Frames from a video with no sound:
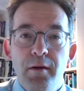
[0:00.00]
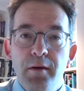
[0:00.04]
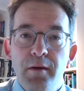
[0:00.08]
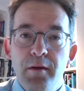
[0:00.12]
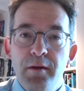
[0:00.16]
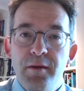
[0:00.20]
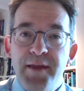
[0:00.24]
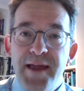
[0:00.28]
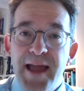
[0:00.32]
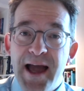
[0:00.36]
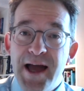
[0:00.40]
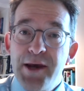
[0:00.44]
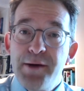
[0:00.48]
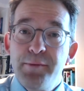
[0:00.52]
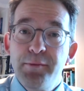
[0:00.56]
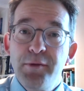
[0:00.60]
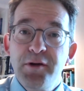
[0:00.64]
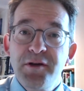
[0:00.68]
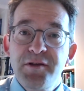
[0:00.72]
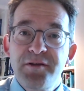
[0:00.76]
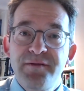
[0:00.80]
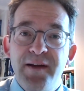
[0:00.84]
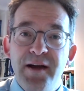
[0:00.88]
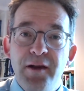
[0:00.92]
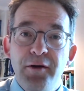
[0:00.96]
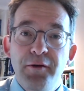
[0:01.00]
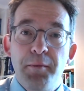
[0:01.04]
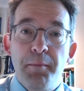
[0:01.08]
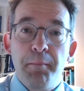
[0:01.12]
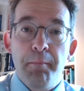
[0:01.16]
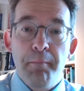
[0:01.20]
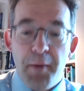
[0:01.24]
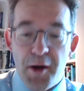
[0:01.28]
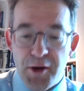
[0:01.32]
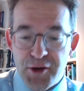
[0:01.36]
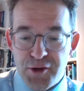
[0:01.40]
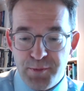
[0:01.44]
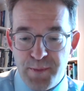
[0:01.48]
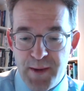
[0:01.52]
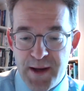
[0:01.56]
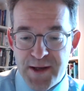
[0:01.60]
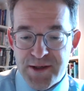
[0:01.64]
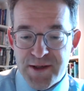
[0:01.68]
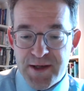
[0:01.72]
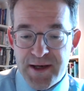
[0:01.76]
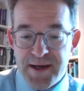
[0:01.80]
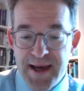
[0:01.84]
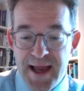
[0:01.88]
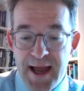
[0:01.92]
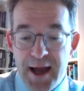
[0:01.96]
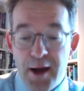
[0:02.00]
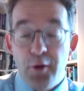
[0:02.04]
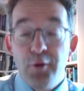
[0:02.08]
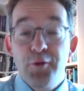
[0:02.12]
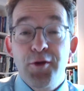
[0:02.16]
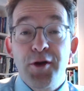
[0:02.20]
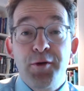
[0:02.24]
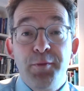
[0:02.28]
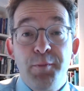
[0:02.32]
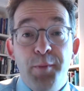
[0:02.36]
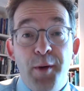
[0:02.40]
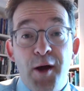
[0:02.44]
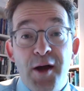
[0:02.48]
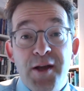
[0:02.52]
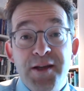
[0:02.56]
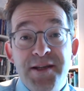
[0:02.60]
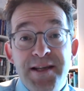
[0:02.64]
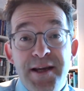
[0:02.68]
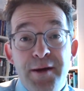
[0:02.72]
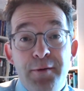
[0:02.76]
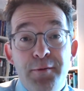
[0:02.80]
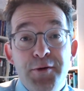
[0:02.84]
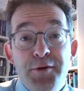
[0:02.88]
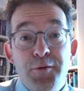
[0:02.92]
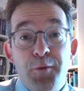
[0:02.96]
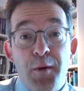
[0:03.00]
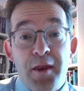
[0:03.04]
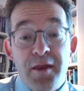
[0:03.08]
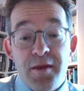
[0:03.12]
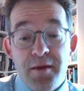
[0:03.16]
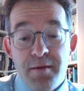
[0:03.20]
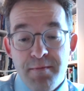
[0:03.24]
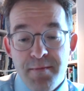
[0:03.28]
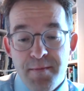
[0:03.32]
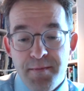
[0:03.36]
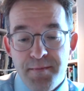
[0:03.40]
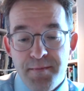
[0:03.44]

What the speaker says: The animals felt much better now that Percy was with them.